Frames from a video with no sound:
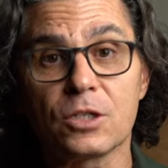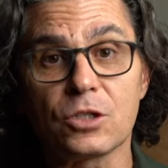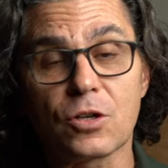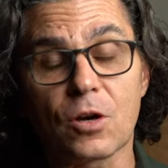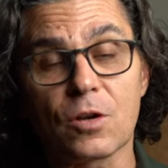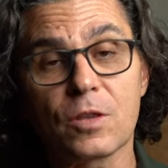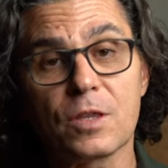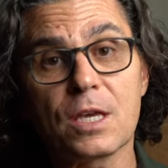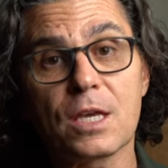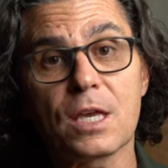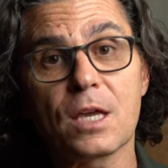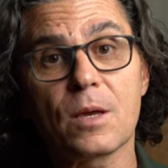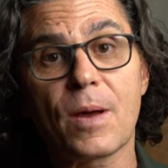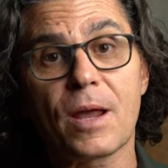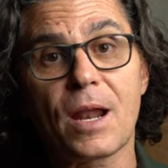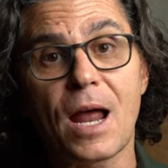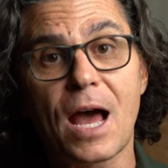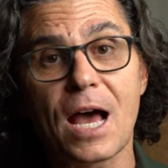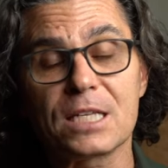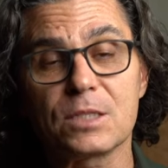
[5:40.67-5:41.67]
to start thinking
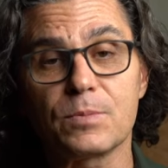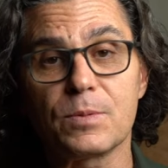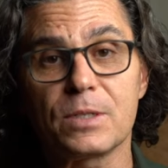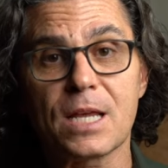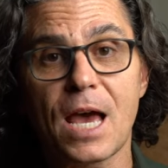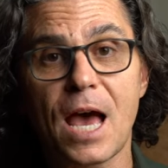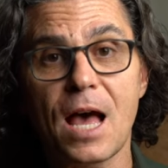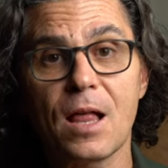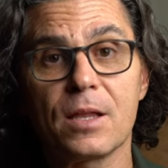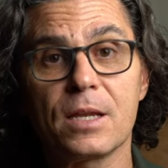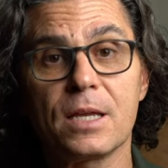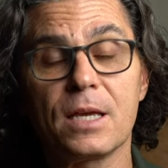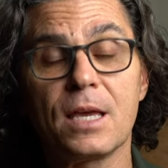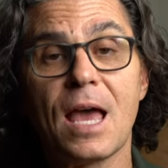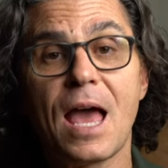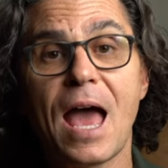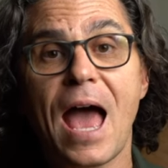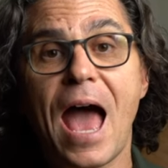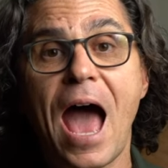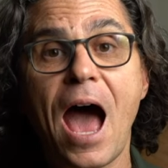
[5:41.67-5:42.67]
about hospitality
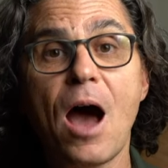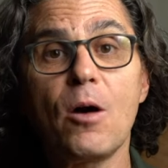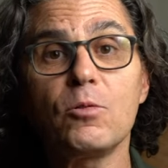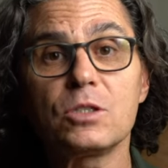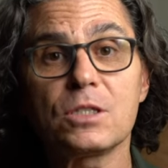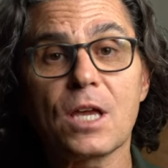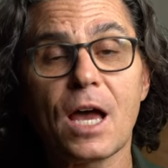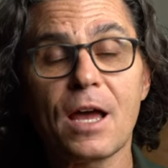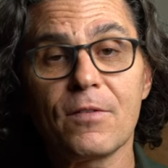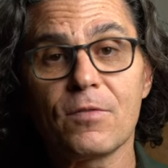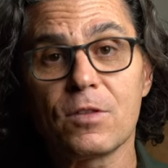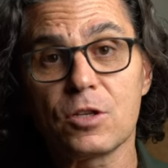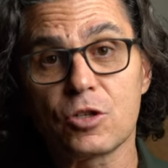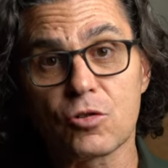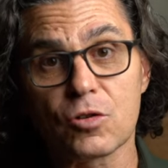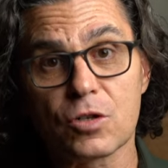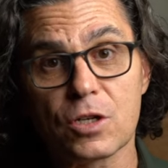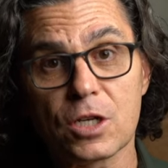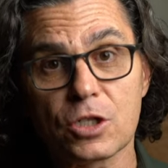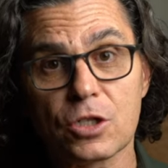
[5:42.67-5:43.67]
outside of the
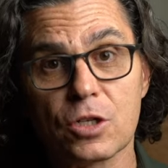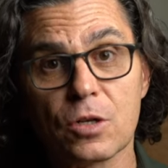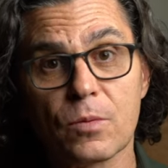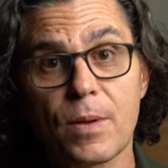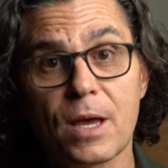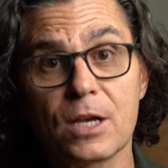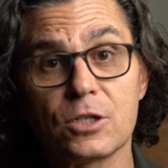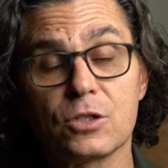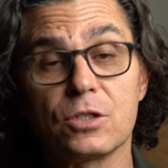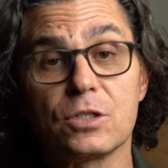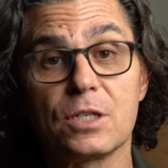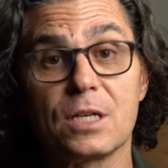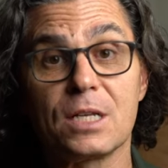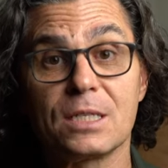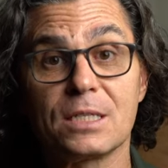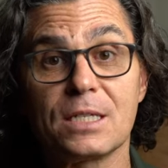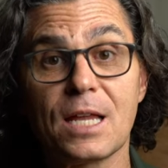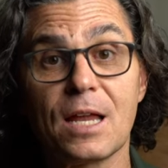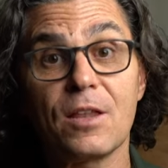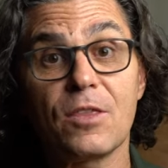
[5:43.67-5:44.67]
traditional measures and
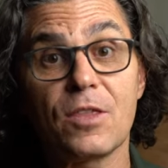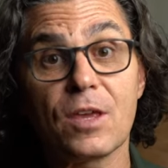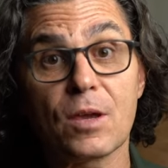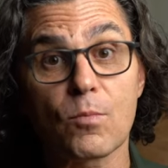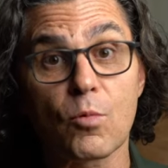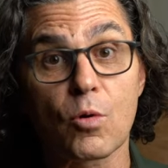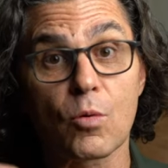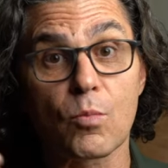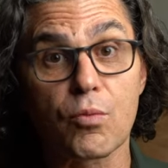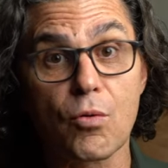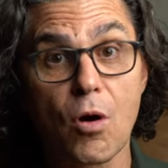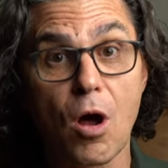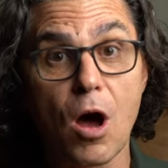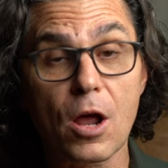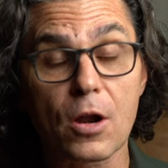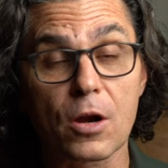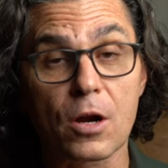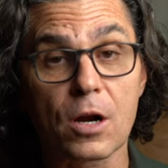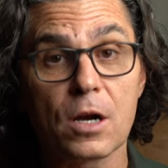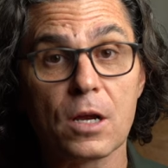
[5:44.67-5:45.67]
instead think more
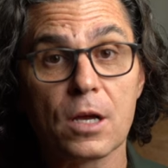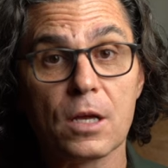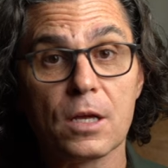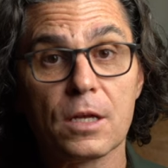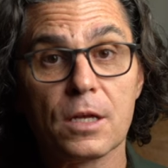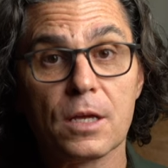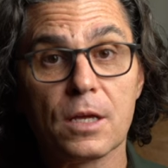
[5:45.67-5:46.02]
broader